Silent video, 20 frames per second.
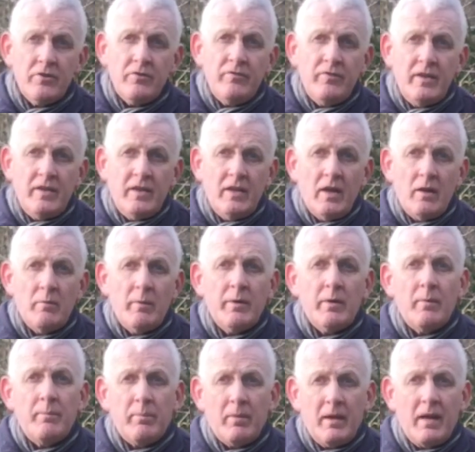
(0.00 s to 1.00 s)
video when I
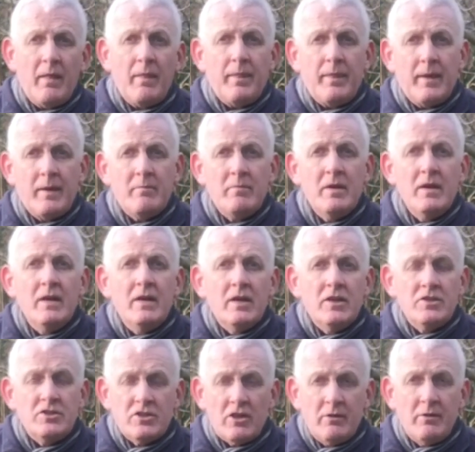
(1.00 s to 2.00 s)
plant them and
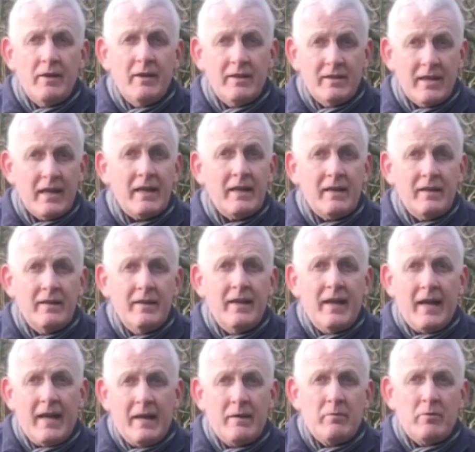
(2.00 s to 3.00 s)
show you exactly
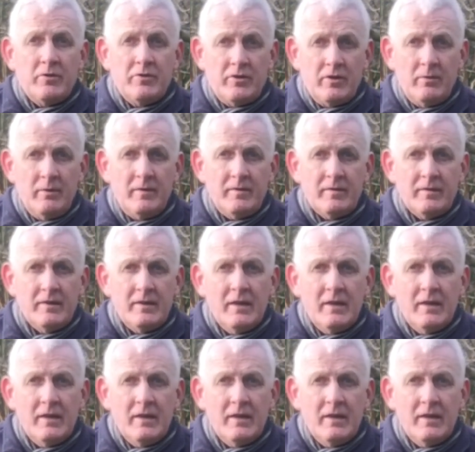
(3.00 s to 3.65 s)
how I do it.